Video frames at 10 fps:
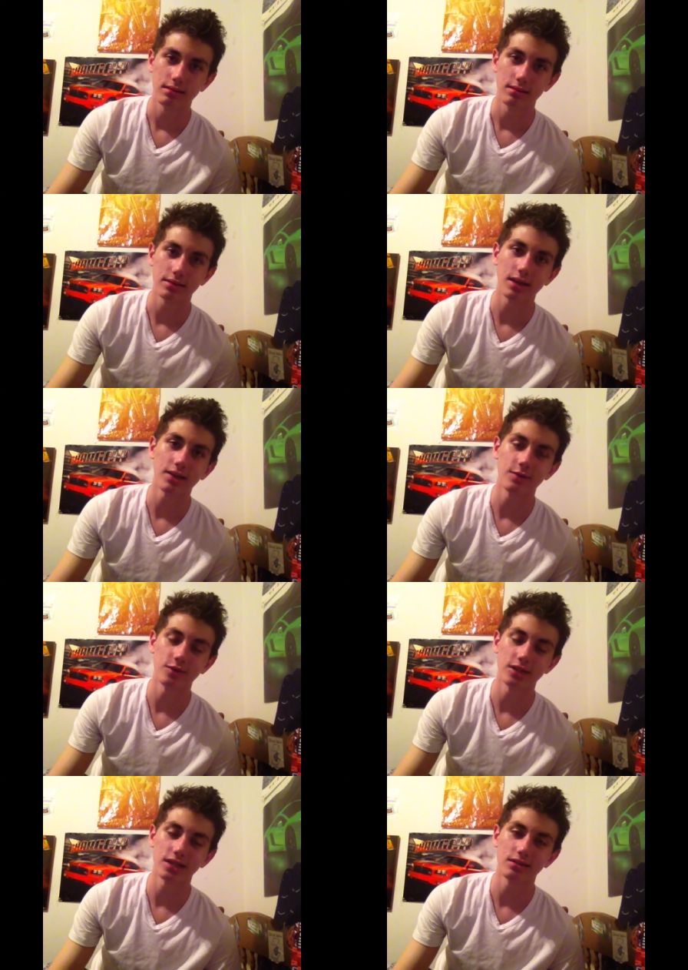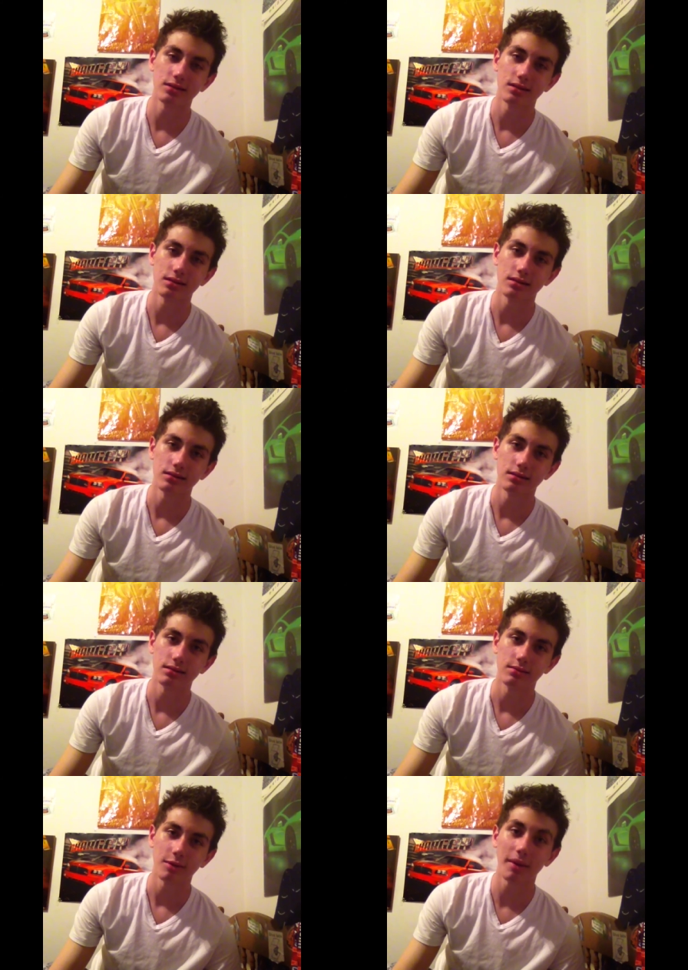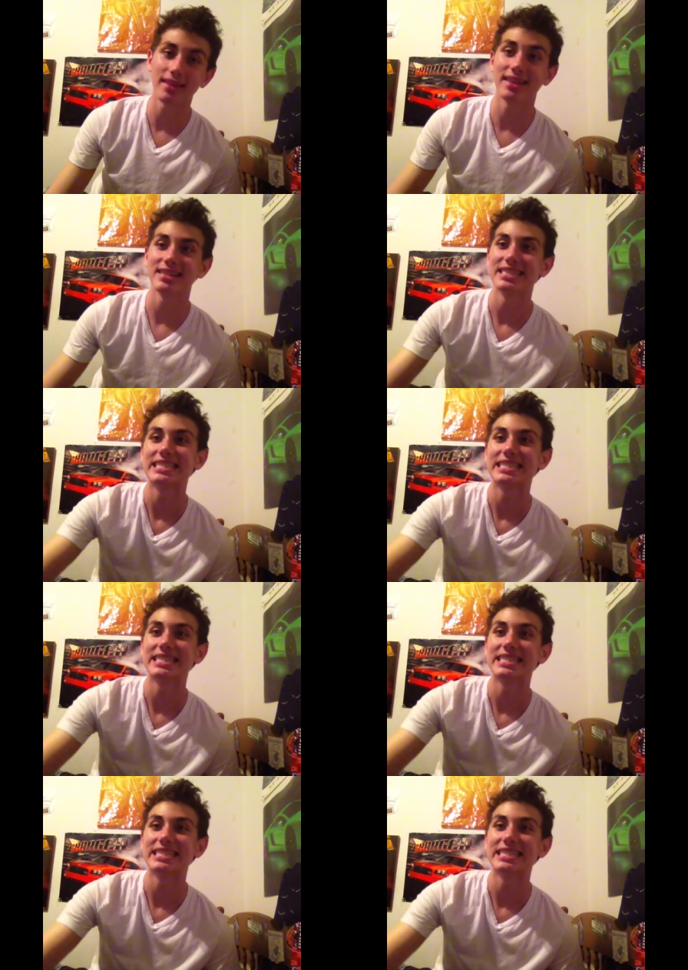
Subscribe to this channel. Bye bye.